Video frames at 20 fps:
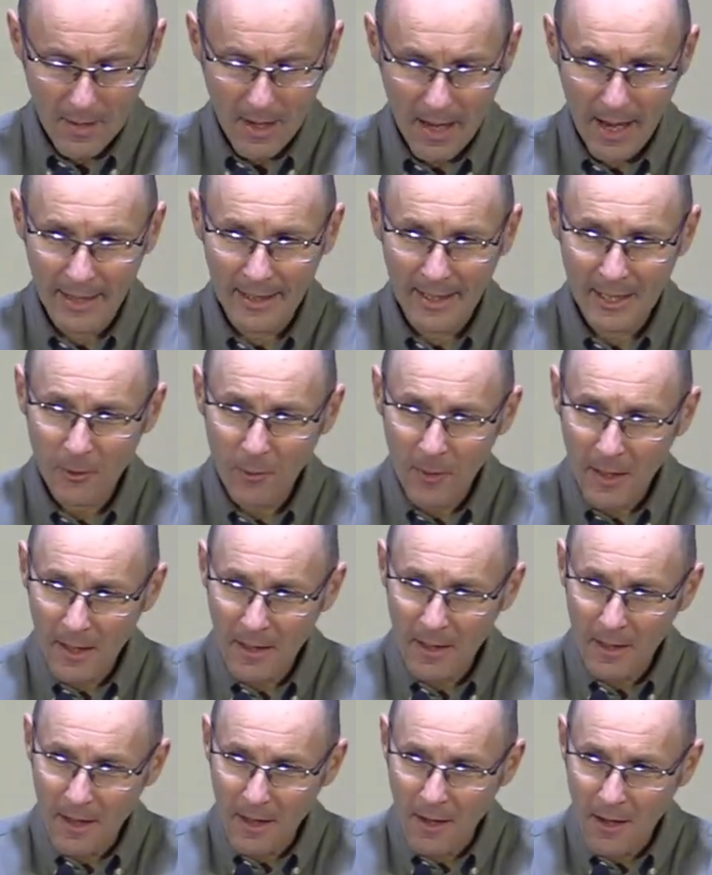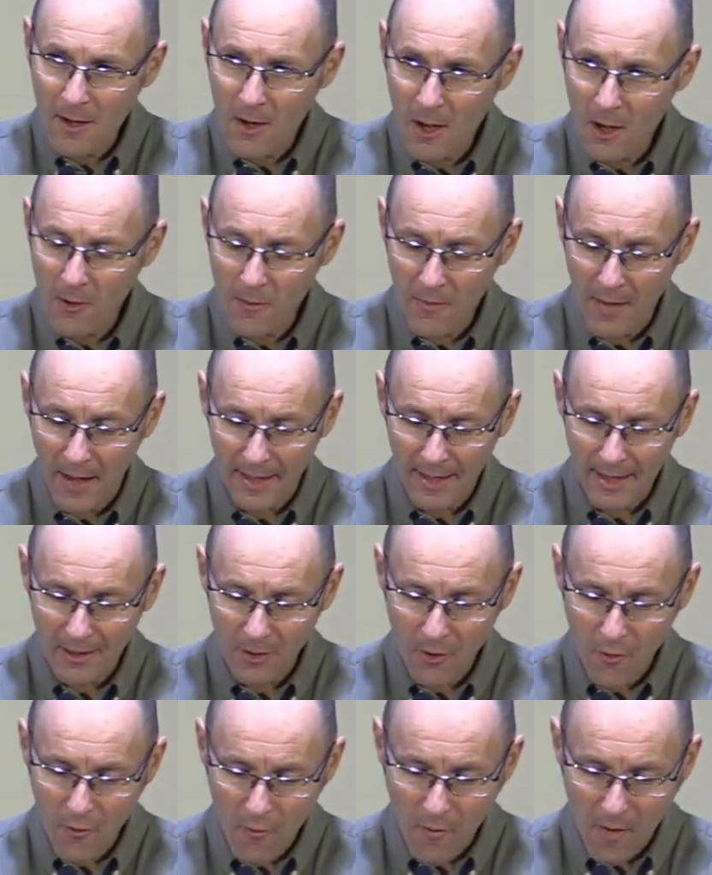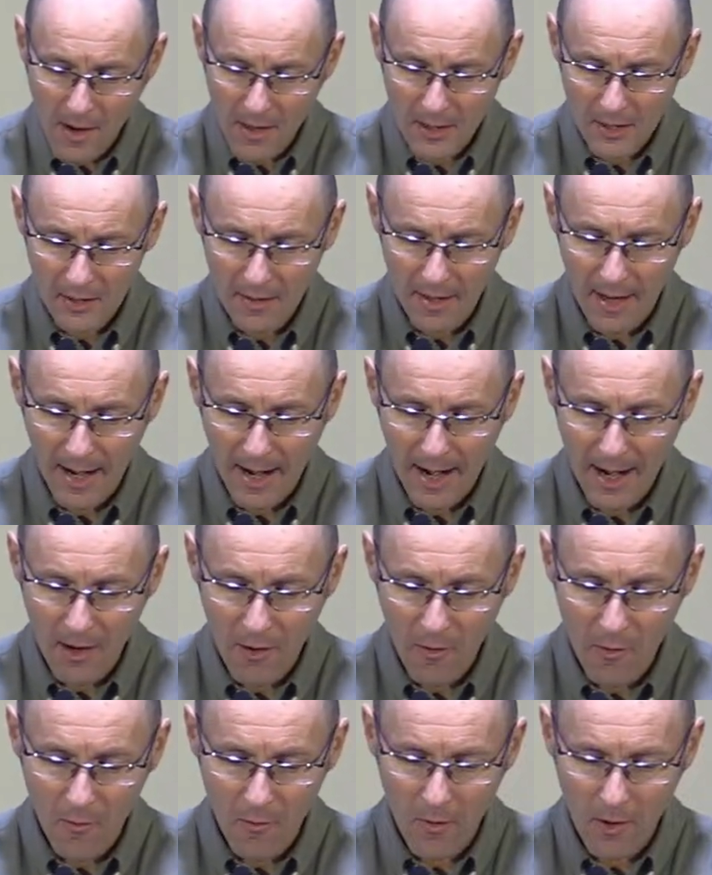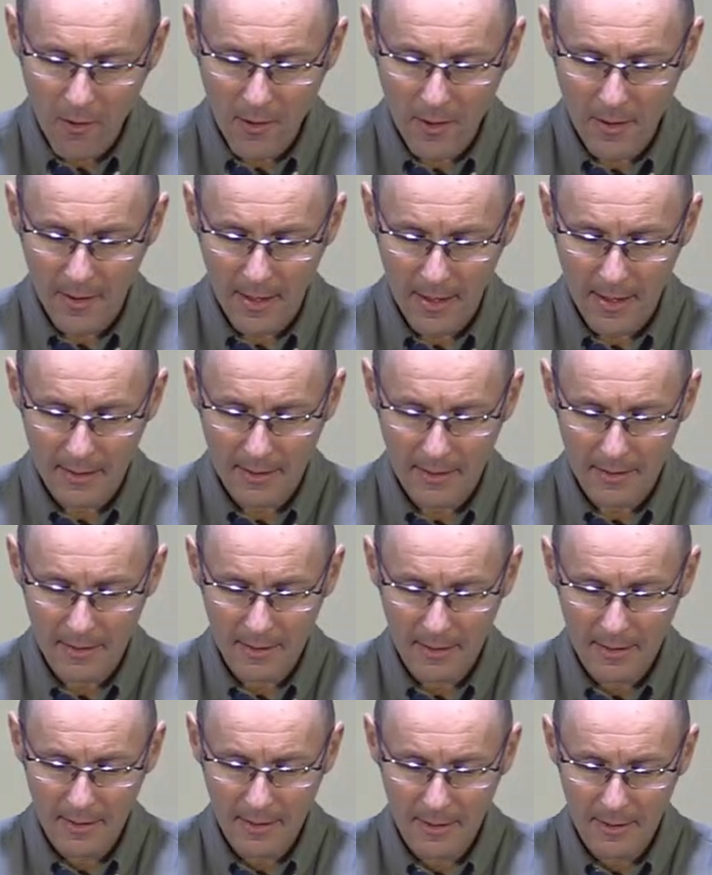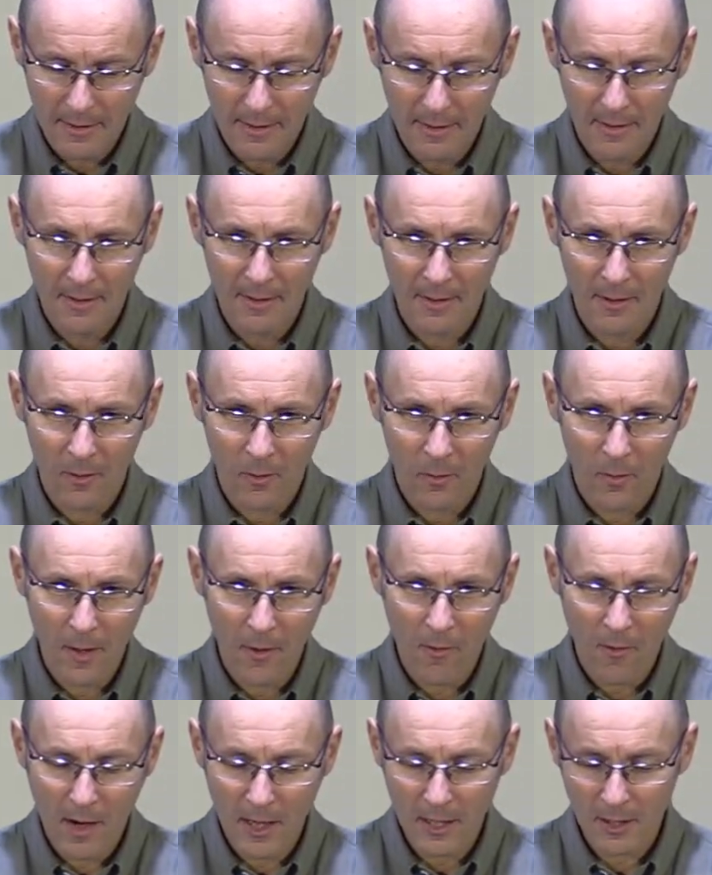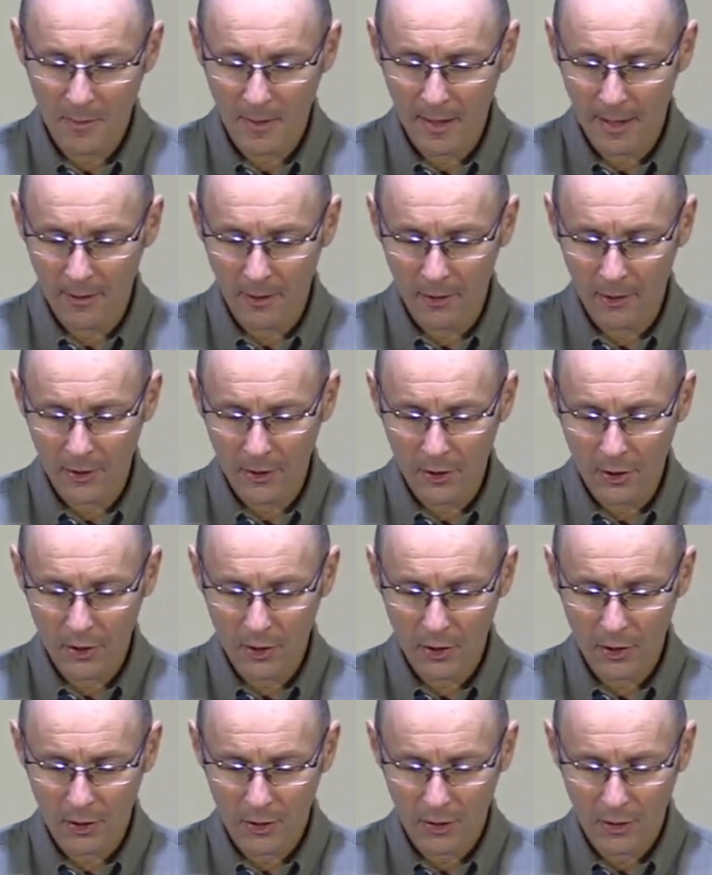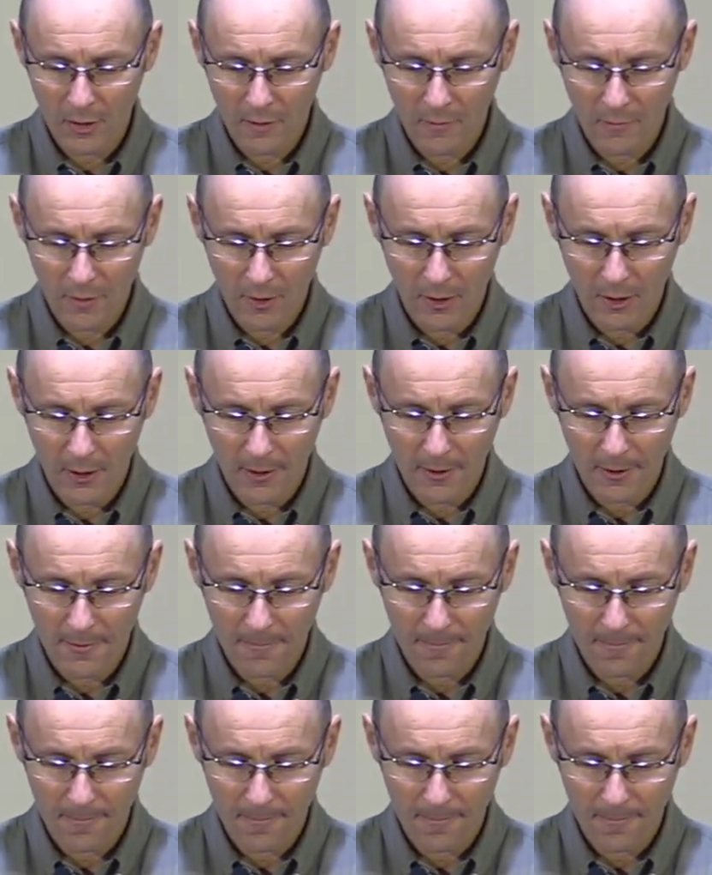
And as we know that and grasp that and grow in that, we grasp in our knowledge of God.